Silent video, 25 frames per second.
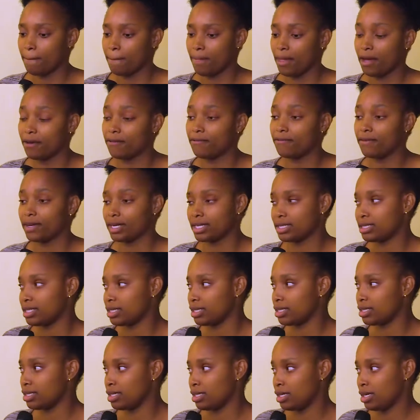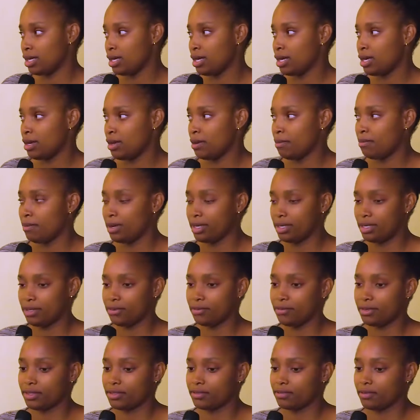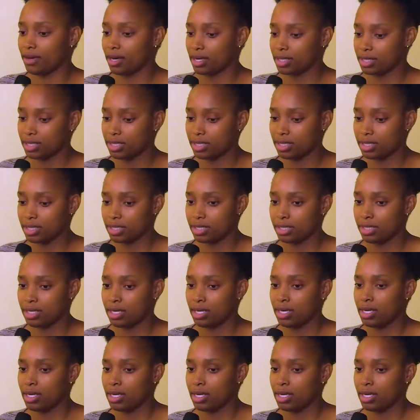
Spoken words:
affected by different factors.